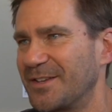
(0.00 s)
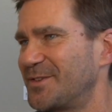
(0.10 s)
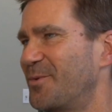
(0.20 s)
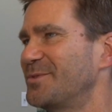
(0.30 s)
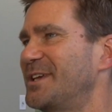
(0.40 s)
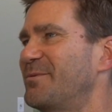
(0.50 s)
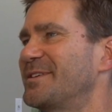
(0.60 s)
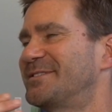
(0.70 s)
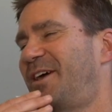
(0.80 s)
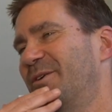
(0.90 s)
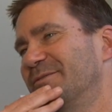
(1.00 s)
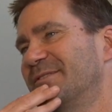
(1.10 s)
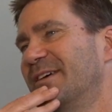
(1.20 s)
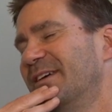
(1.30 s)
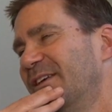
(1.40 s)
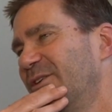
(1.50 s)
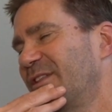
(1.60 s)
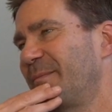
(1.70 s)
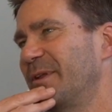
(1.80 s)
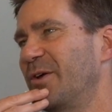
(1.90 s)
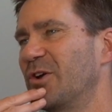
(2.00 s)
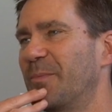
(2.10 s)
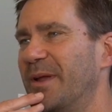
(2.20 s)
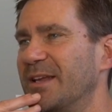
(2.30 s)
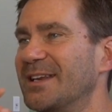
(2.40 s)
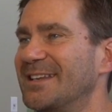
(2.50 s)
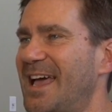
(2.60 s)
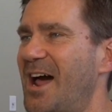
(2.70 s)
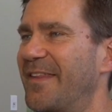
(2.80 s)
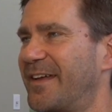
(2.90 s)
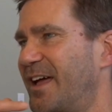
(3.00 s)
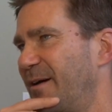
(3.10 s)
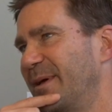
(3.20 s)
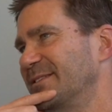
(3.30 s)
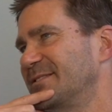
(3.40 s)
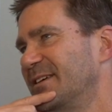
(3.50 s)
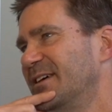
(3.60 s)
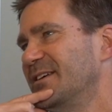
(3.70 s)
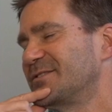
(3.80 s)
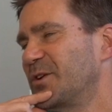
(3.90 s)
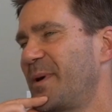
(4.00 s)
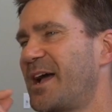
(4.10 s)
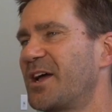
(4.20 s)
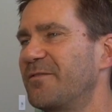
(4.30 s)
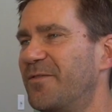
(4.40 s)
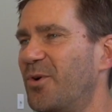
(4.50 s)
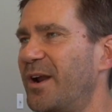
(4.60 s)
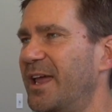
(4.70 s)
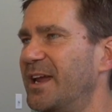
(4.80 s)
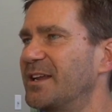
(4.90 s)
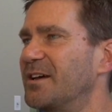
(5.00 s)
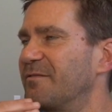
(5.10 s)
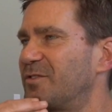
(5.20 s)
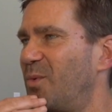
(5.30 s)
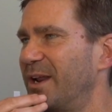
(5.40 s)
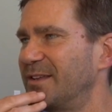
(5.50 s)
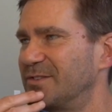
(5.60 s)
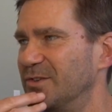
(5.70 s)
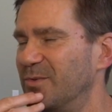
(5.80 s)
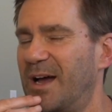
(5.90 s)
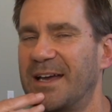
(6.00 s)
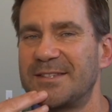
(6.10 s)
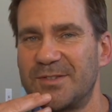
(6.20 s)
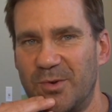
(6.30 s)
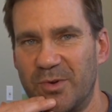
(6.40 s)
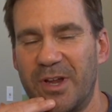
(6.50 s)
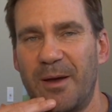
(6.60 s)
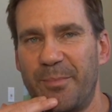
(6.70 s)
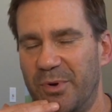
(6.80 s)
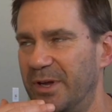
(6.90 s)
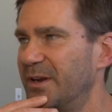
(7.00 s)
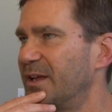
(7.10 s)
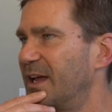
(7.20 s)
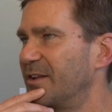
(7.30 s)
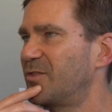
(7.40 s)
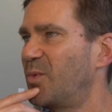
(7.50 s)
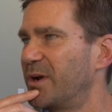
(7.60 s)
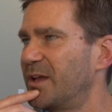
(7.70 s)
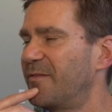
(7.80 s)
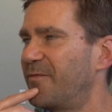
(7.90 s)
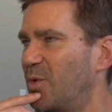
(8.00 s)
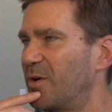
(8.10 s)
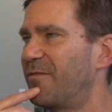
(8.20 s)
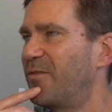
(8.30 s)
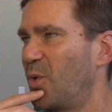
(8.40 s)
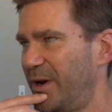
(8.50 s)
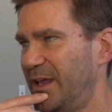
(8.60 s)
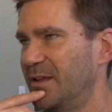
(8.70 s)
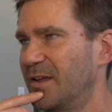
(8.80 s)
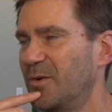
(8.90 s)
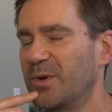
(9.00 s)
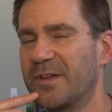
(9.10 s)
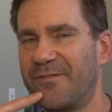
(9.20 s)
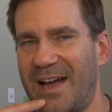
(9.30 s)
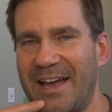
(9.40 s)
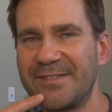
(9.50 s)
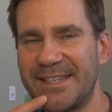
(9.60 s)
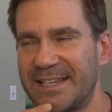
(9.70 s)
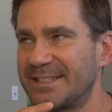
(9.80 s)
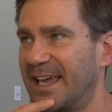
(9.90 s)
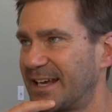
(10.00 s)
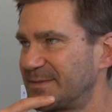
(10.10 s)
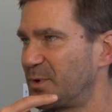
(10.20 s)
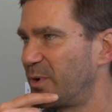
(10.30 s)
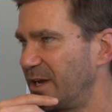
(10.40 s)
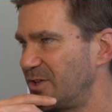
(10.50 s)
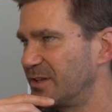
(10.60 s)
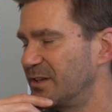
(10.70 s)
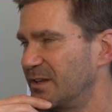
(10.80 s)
So we'll see where this goes. You can let me know your opinion down in the comments. So back on 4/8 of 22, I sold a put at 24.40 with a 5/6 expiration.